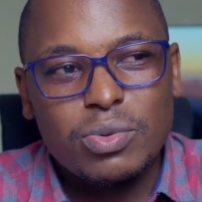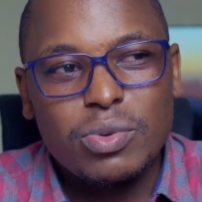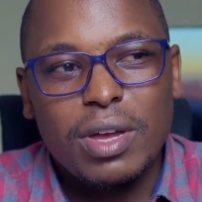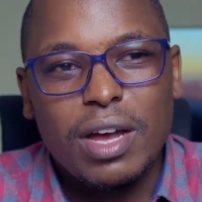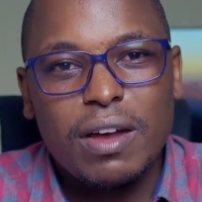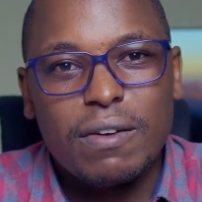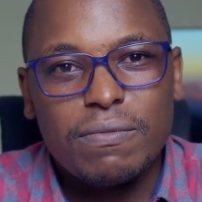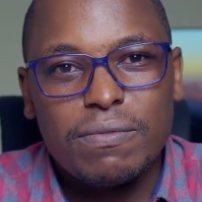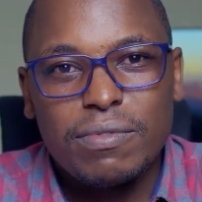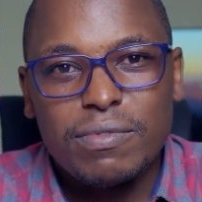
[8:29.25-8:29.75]
We
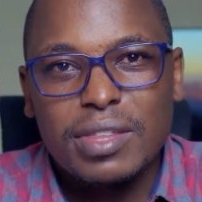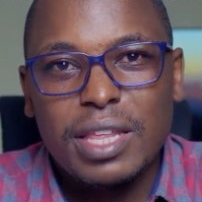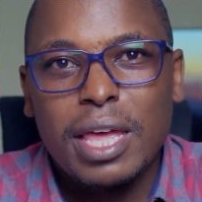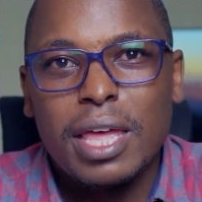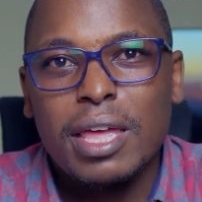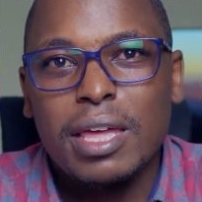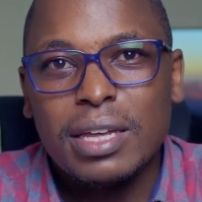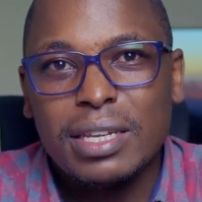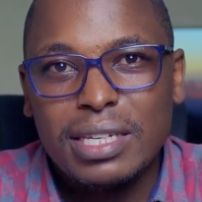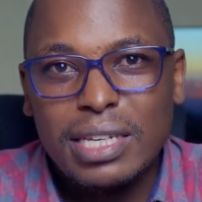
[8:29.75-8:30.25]
have
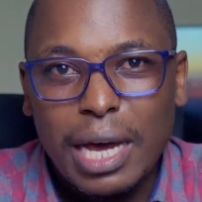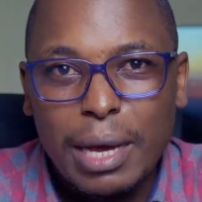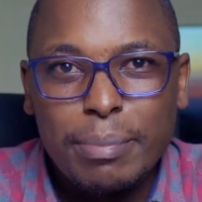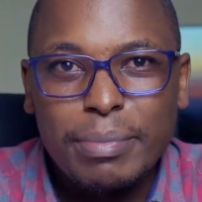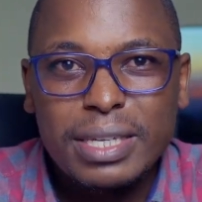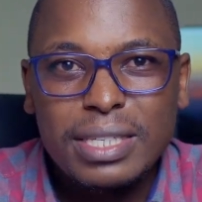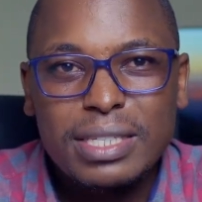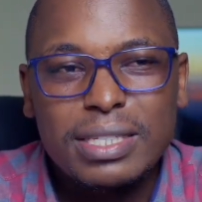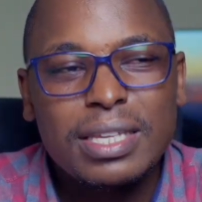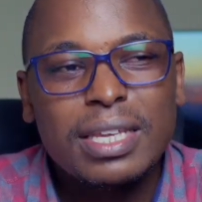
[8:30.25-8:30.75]
the
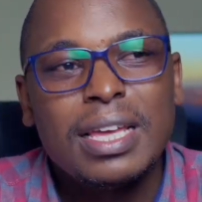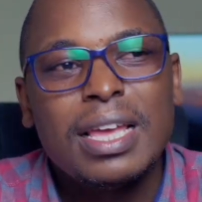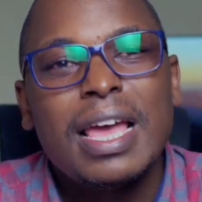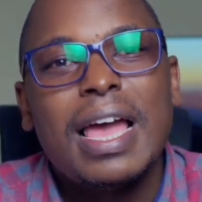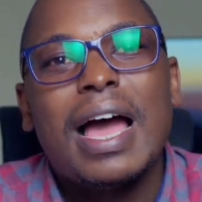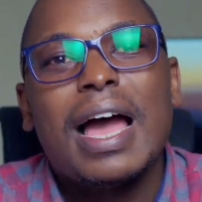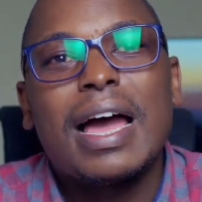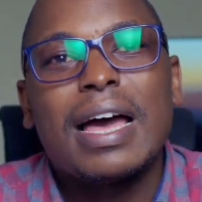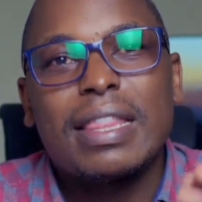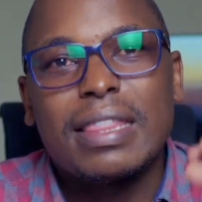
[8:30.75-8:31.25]
dermis
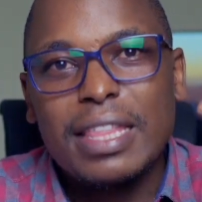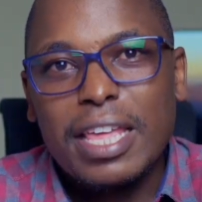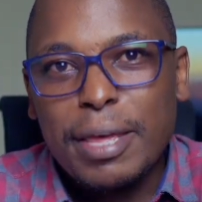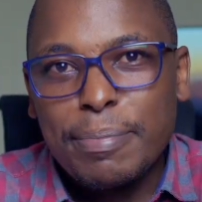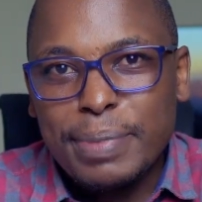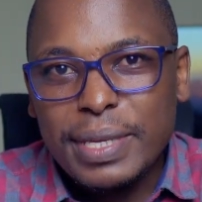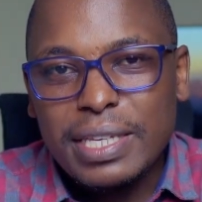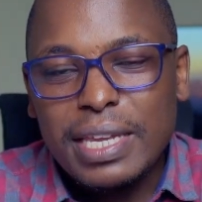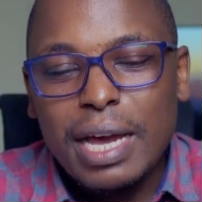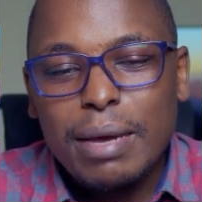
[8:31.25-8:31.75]
and the
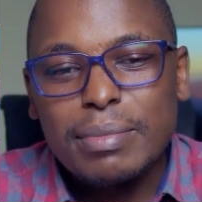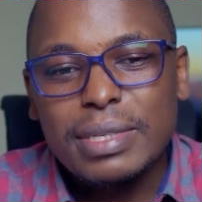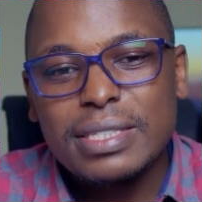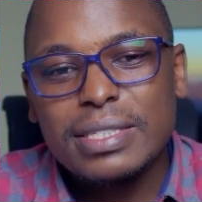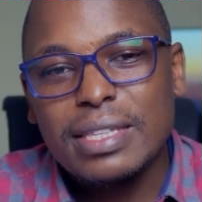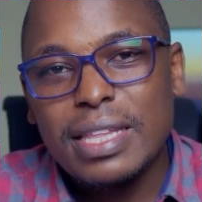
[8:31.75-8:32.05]
epidermis.